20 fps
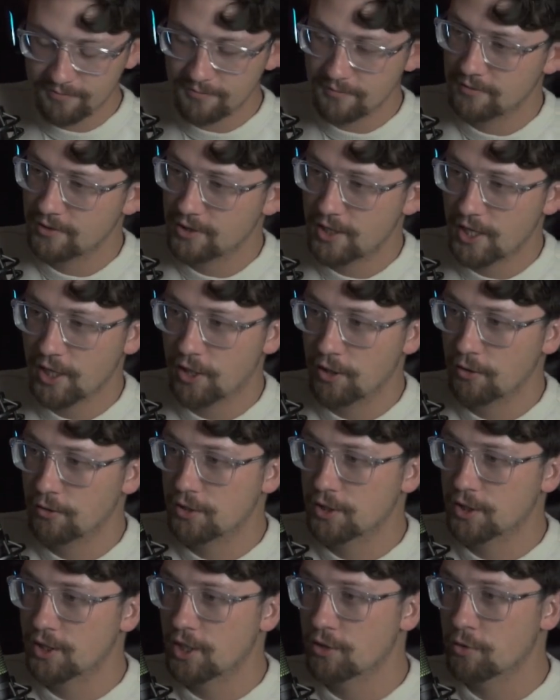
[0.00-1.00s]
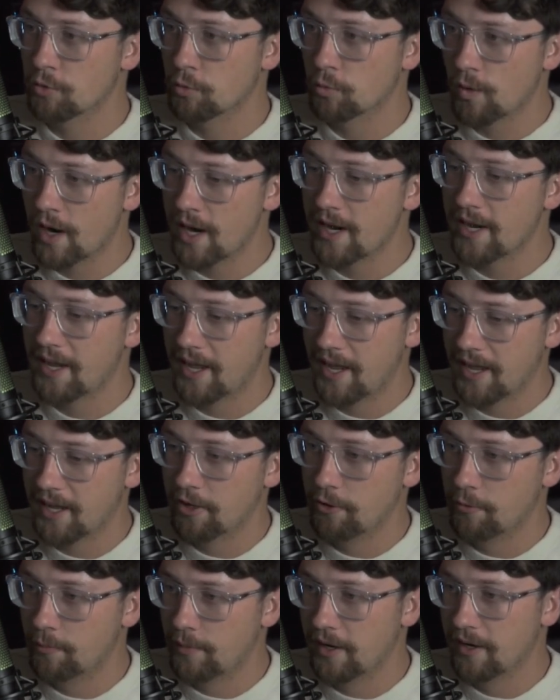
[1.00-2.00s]
Sengun just goes right at
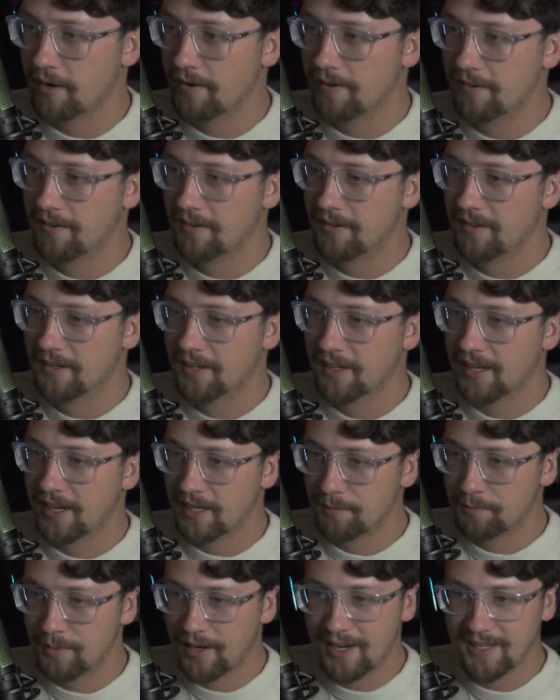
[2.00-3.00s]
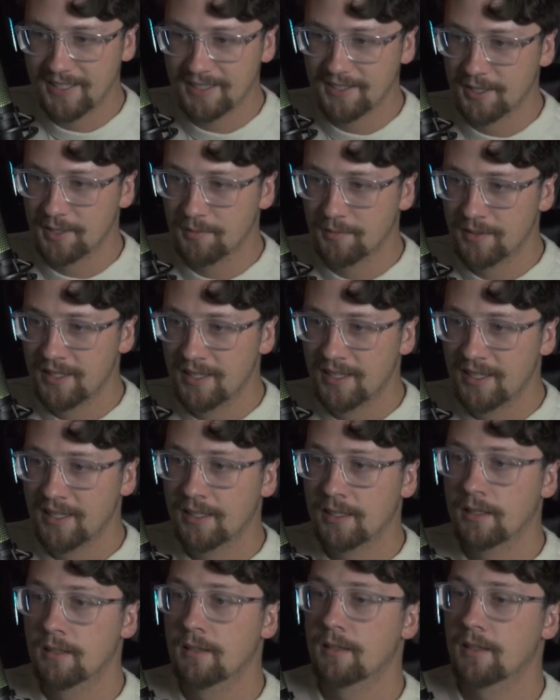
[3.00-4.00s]
Gobert, kind of bodies him,
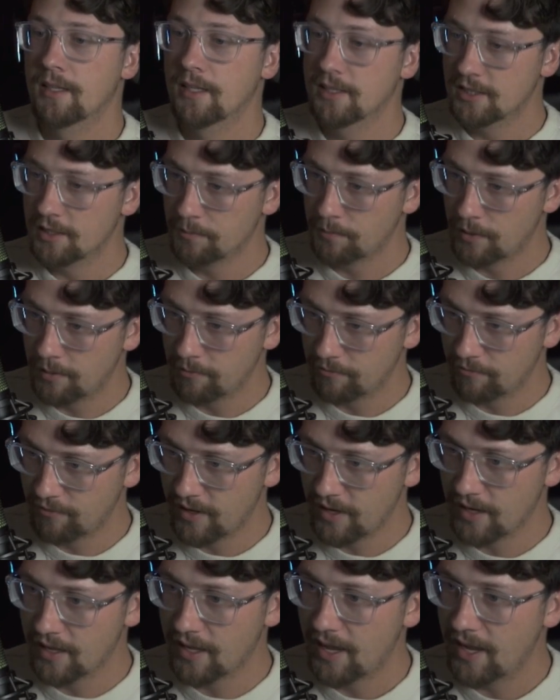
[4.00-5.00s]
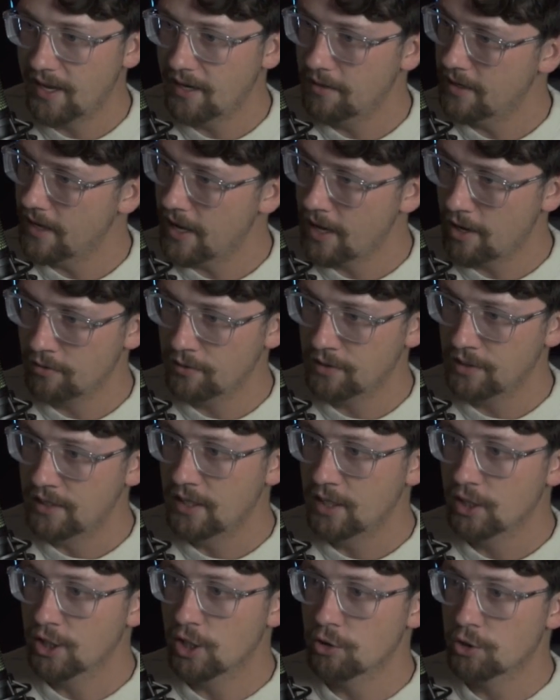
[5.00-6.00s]
gets the pump fake, head down,
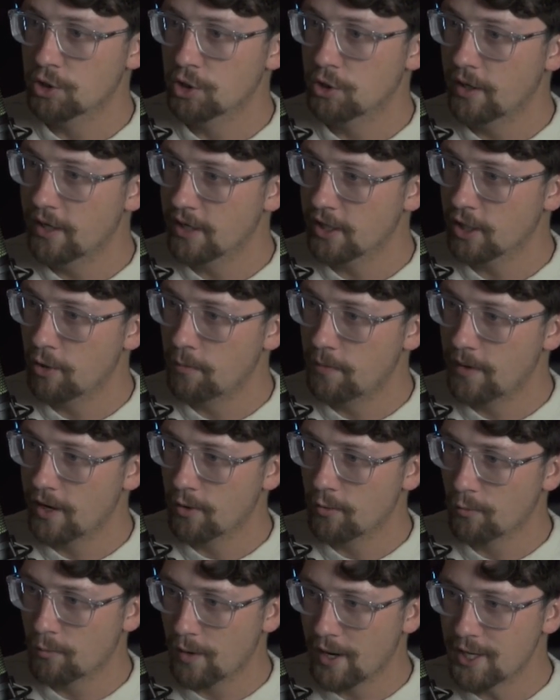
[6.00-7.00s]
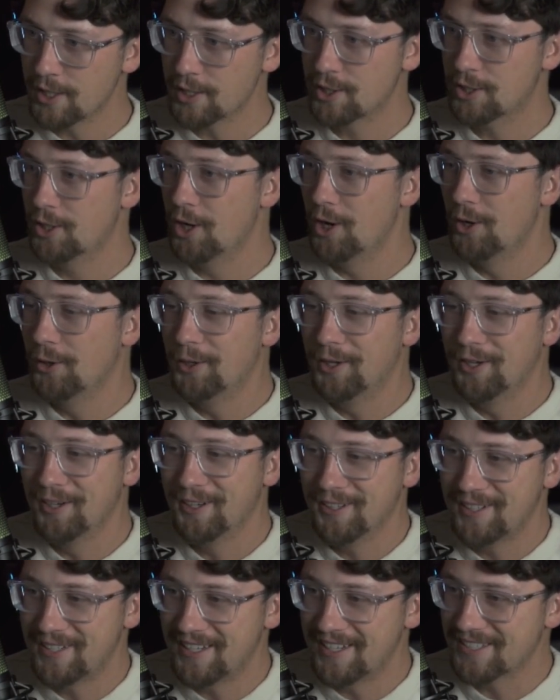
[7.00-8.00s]
goes straight at Gobert, right
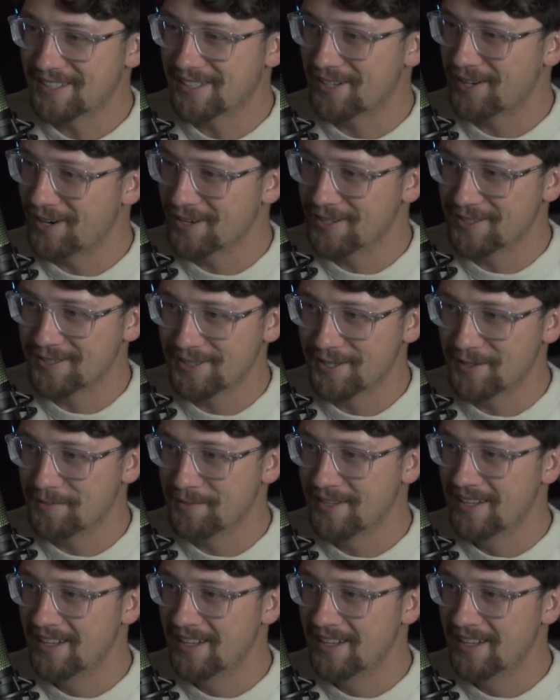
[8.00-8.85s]
shoulder, discards him,